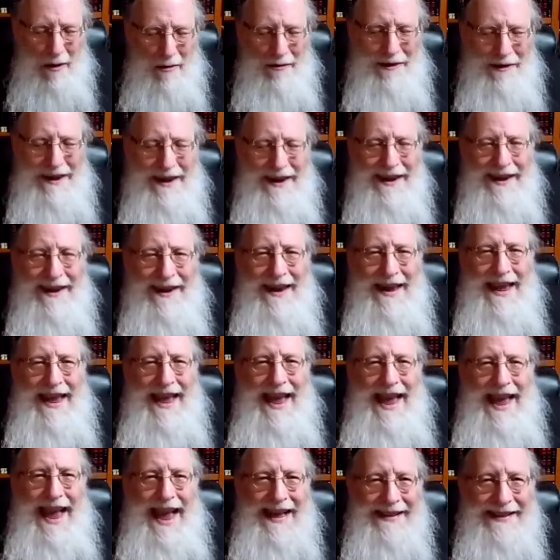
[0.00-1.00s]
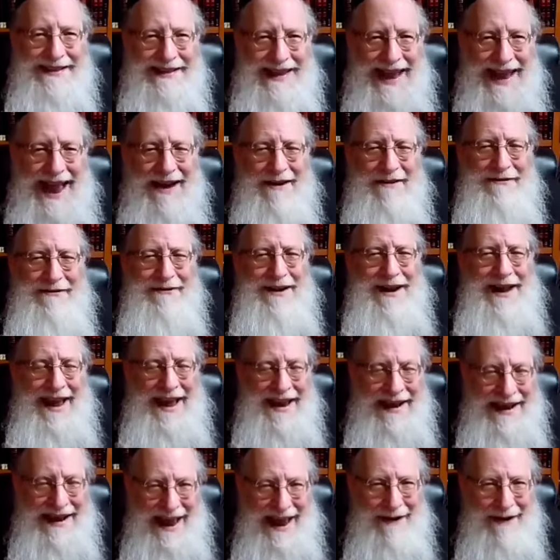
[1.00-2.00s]
lonely and down
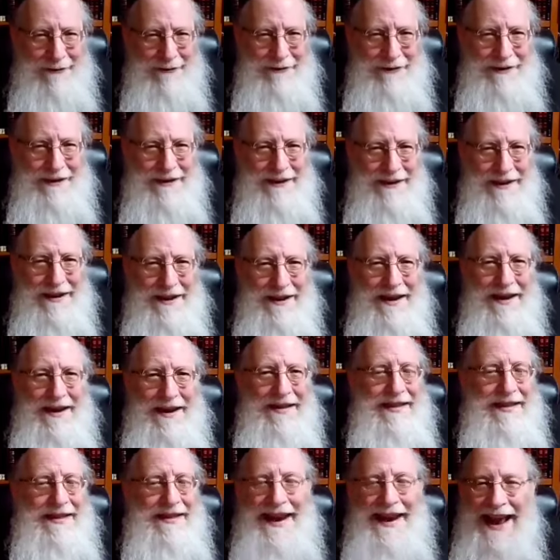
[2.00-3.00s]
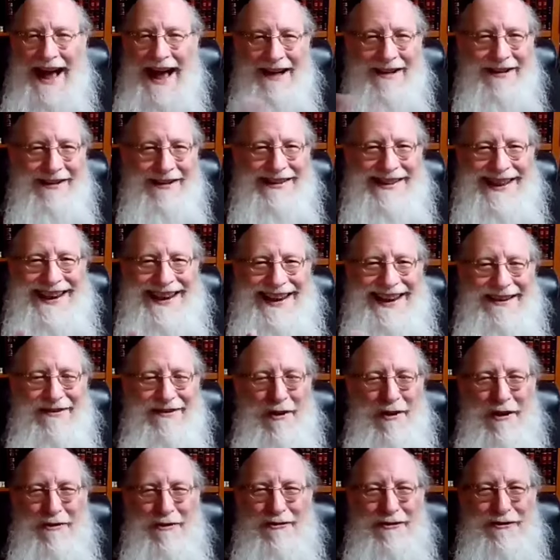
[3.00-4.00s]
and out, then altihi
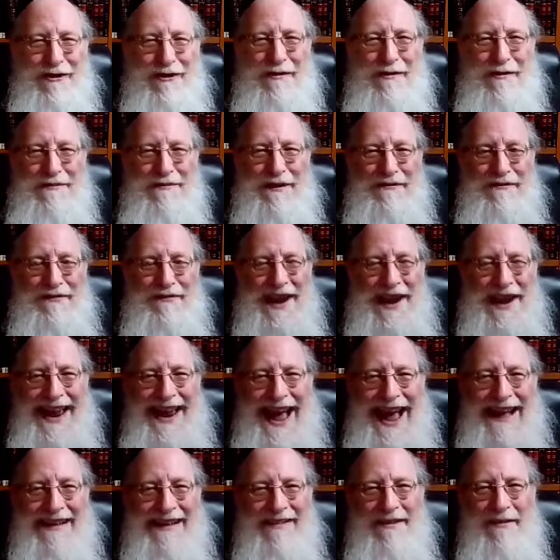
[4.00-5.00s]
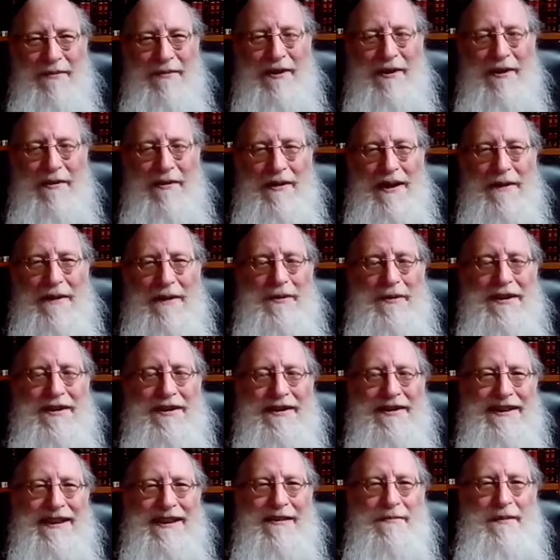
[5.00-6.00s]
Rosha bifnei atzmacha. When a
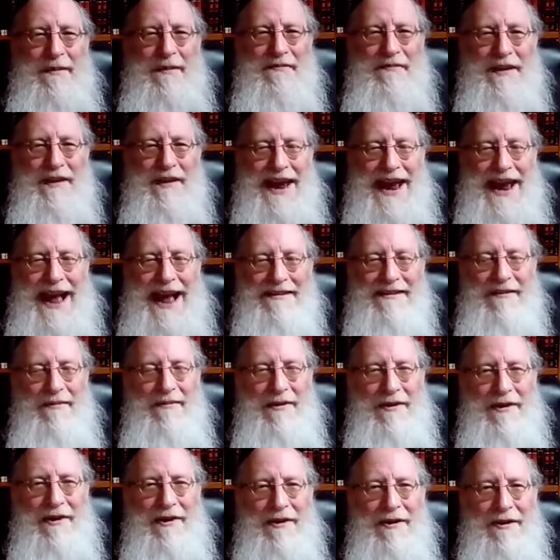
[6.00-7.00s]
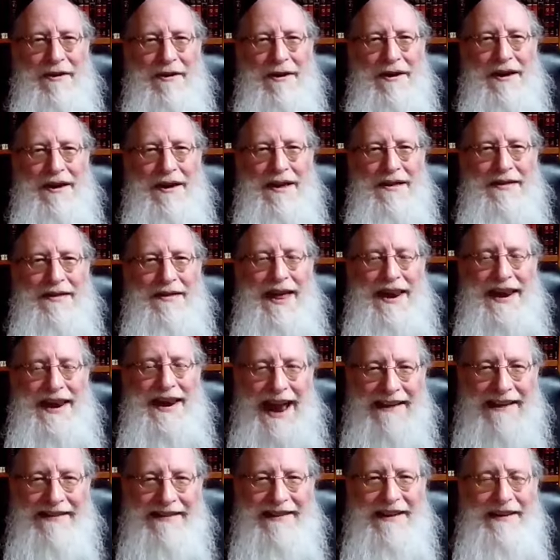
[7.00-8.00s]
person is bifnei atzmacha, then he
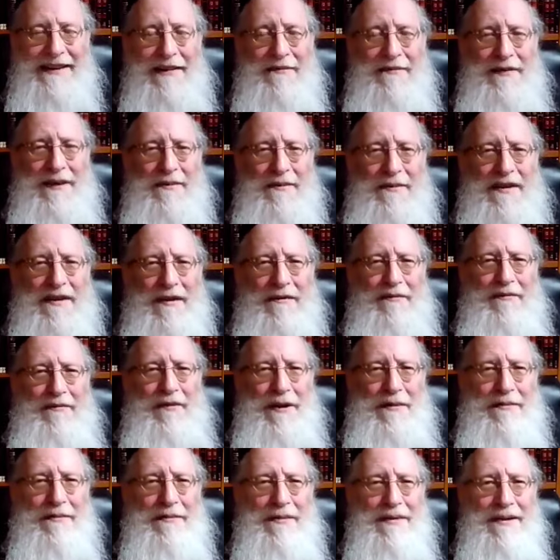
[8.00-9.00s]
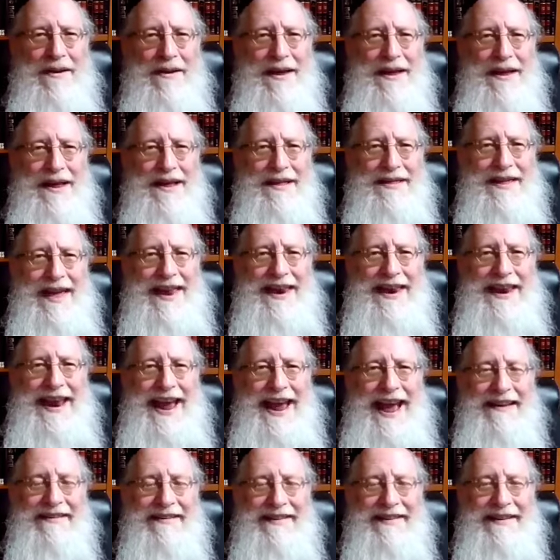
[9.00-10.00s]
has to lift himself up then he
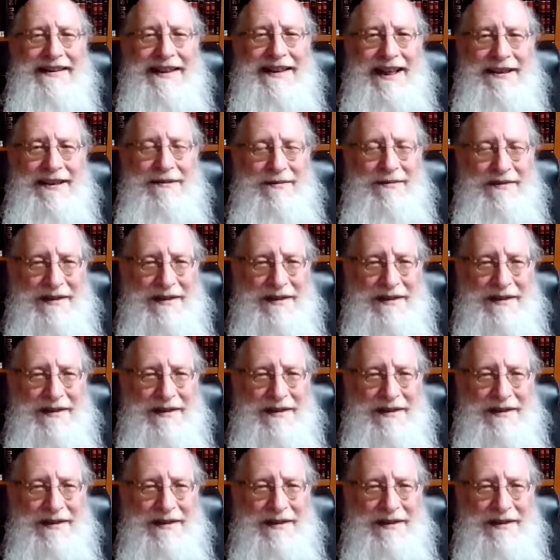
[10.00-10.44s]
has to tell